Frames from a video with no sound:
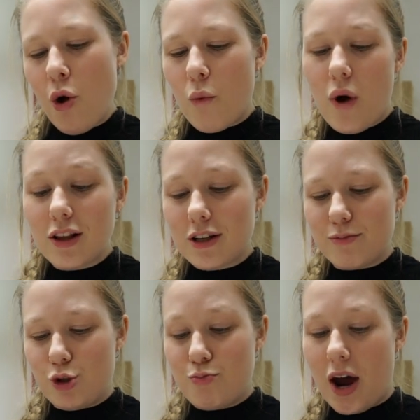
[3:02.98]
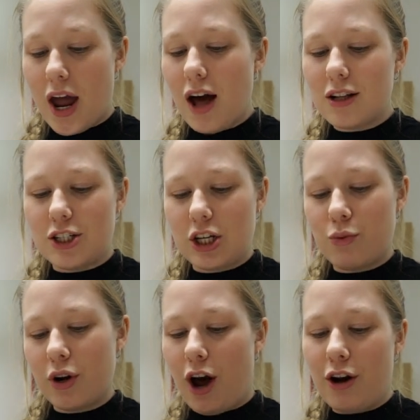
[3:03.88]
Welcome to Biology
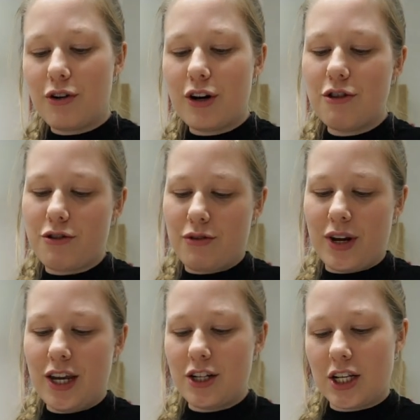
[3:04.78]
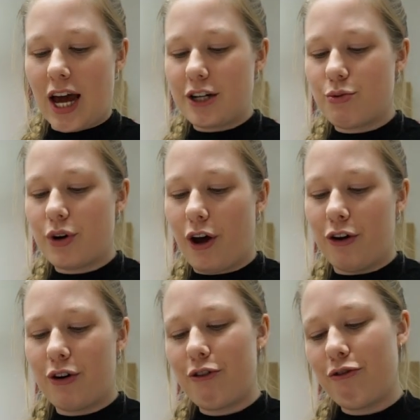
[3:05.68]

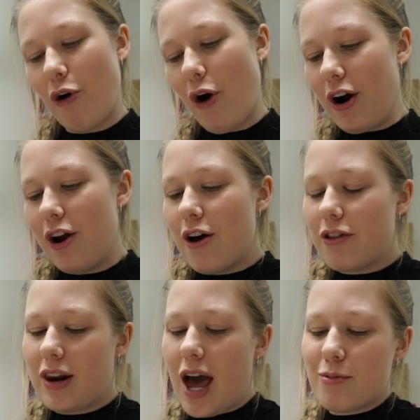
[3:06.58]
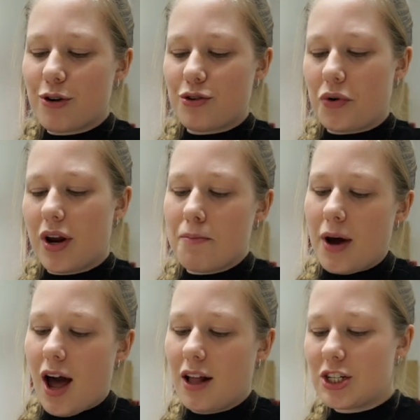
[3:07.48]
103/104. The laboratory in
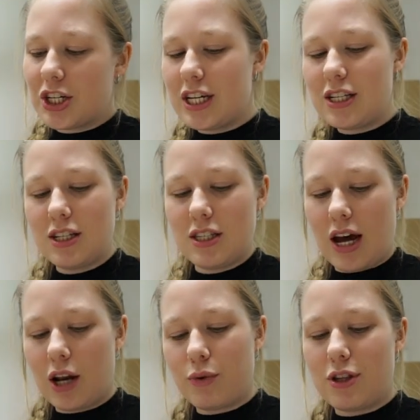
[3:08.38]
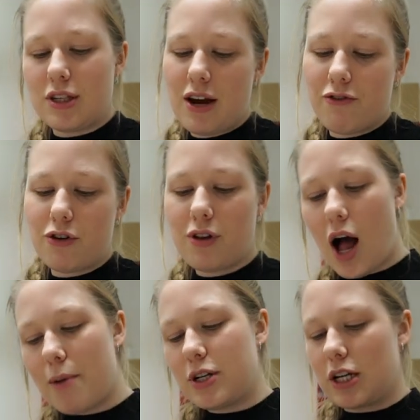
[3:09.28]
biology is designed with several
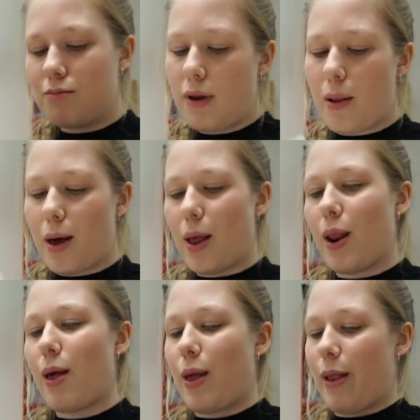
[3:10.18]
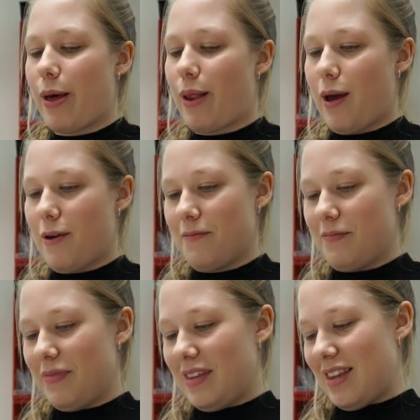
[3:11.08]
objects. Blah, blah, blah, blah, blah, blah.
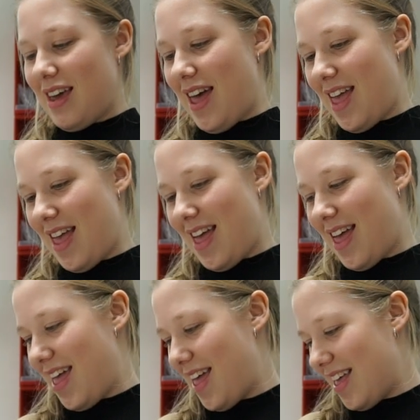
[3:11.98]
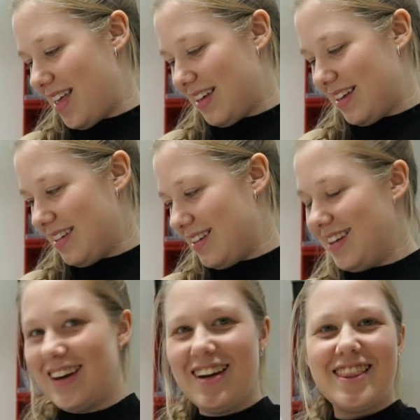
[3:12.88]

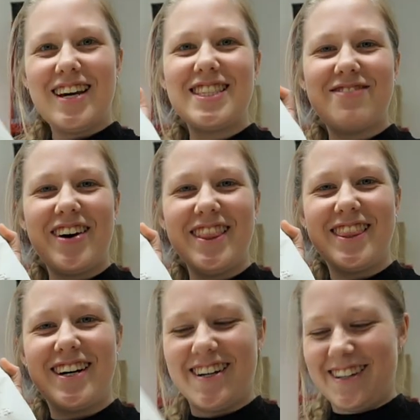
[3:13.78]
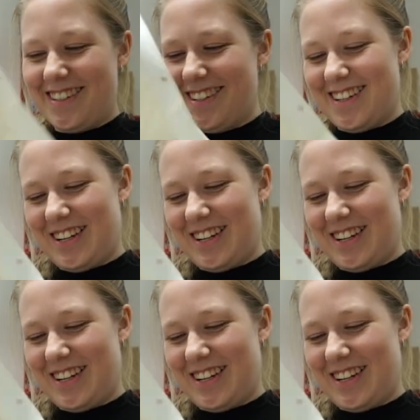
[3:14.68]
That's fun, though.